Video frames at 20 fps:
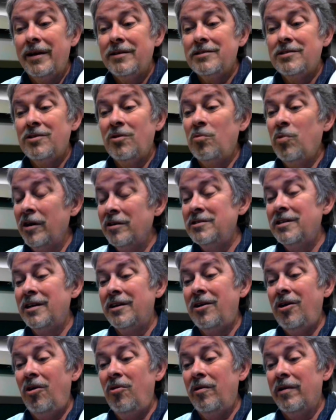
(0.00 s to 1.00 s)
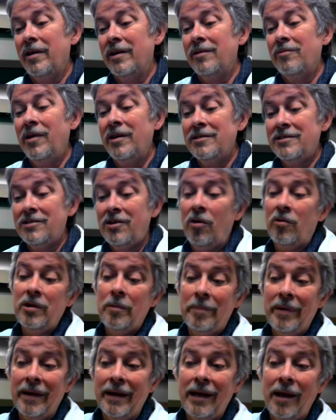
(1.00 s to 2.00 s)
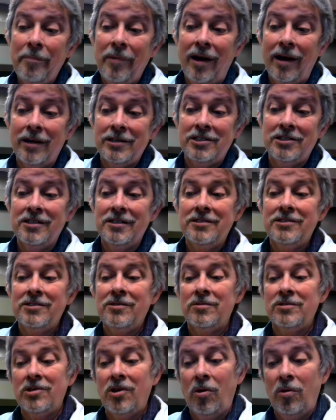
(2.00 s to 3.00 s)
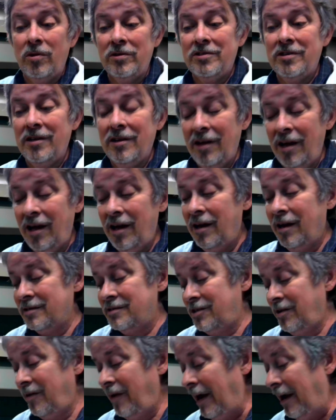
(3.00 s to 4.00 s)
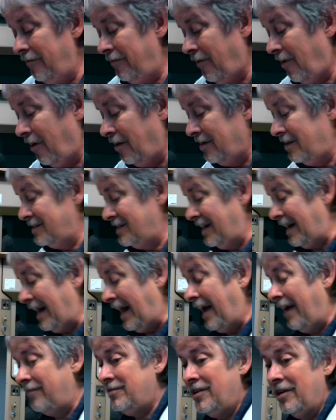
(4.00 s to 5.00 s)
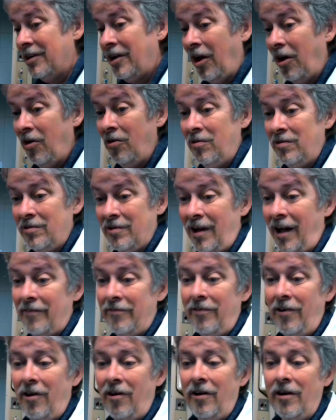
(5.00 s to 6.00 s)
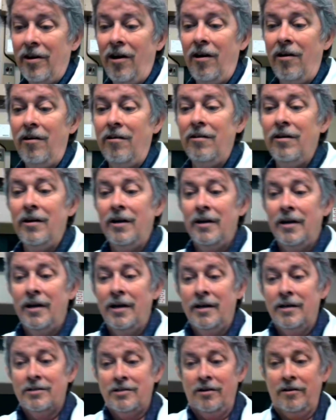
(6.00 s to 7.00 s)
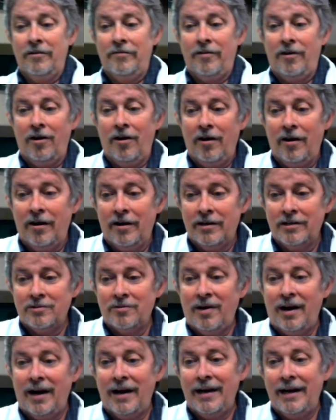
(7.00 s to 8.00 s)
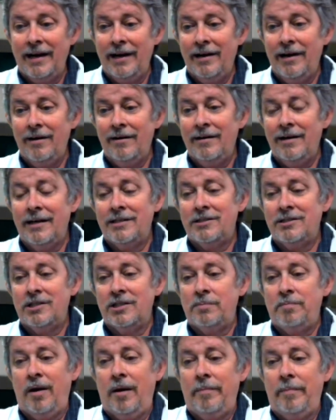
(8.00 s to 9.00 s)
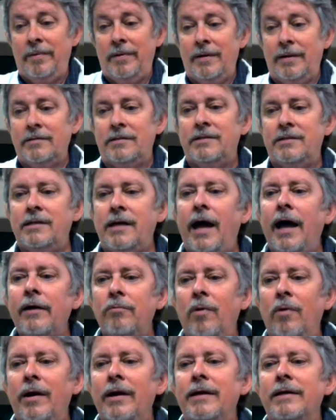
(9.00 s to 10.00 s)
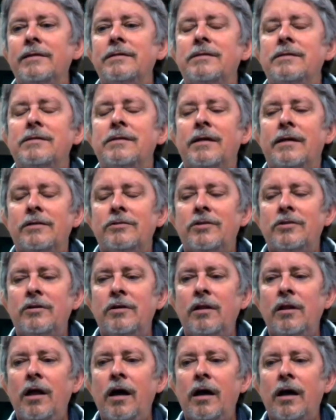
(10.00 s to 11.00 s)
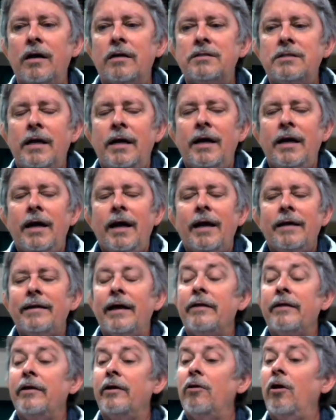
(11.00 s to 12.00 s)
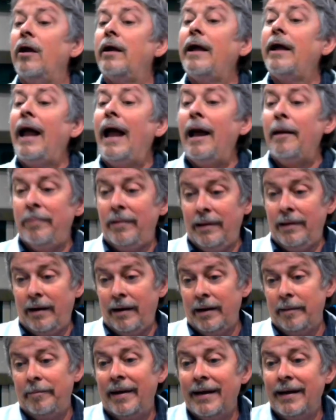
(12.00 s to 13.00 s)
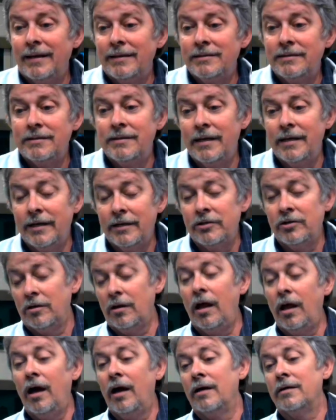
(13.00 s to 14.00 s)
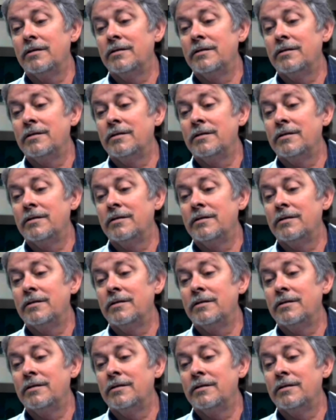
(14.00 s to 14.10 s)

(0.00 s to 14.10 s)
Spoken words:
So where's it going? Well, it's going to pick up oxygen, so it's going to the lungs. So how far does it have to go? Not far at all. So if our heart is right here, it's just pumping it sideways into the lungs. Now there are capillary beds in your lungs.